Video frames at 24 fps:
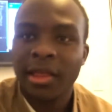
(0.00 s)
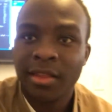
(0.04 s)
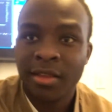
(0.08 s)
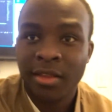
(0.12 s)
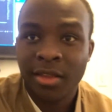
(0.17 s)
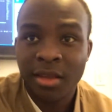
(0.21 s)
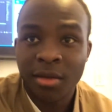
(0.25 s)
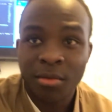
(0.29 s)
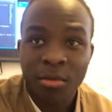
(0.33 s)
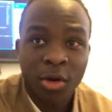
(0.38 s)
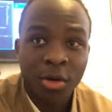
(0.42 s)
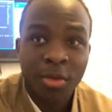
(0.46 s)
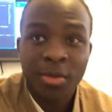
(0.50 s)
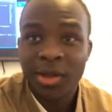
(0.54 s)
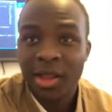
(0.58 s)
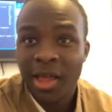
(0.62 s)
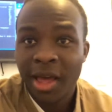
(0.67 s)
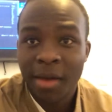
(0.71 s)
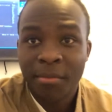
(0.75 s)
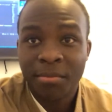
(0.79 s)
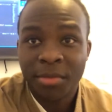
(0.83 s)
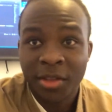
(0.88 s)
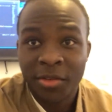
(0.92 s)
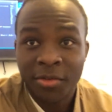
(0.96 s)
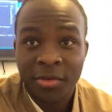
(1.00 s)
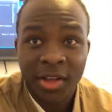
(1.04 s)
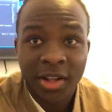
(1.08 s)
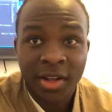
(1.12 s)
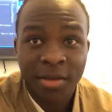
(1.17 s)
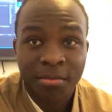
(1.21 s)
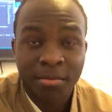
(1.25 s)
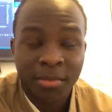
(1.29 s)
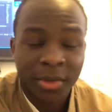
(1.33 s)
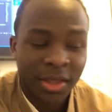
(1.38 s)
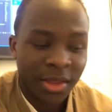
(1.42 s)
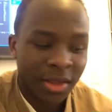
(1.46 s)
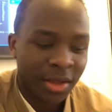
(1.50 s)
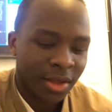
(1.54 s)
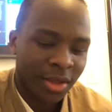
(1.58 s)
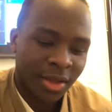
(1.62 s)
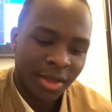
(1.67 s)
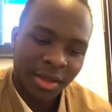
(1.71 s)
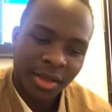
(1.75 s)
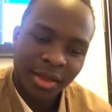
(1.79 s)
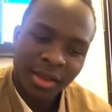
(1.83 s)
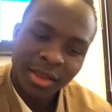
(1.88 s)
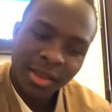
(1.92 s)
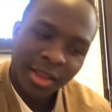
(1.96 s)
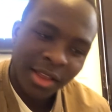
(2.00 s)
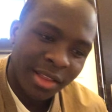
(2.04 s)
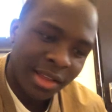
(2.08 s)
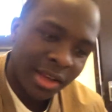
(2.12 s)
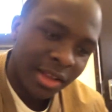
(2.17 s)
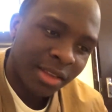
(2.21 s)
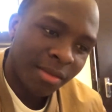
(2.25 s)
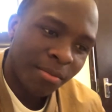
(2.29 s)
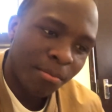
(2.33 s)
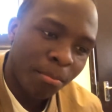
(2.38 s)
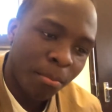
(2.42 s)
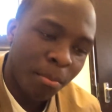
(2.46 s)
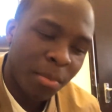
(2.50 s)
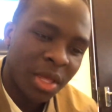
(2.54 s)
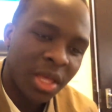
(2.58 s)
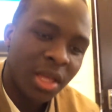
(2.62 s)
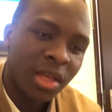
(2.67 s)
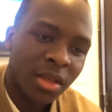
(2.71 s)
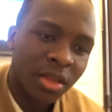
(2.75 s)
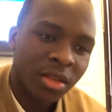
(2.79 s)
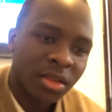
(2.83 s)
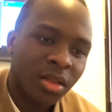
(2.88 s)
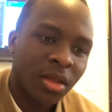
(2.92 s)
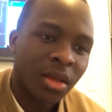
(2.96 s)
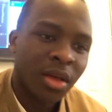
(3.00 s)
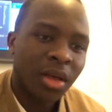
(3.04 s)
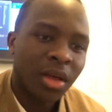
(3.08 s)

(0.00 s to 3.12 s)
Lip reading: is the mobile app development. That's like the biggest